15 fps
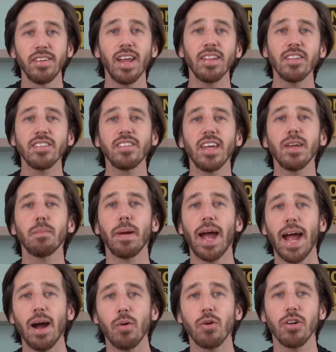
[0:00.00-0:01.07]
Now let's take
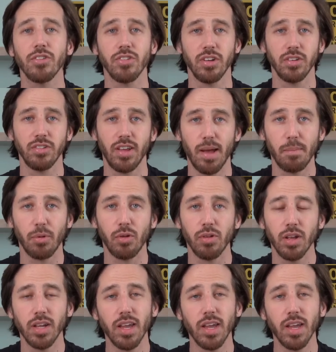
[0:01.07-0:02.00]
power as an example.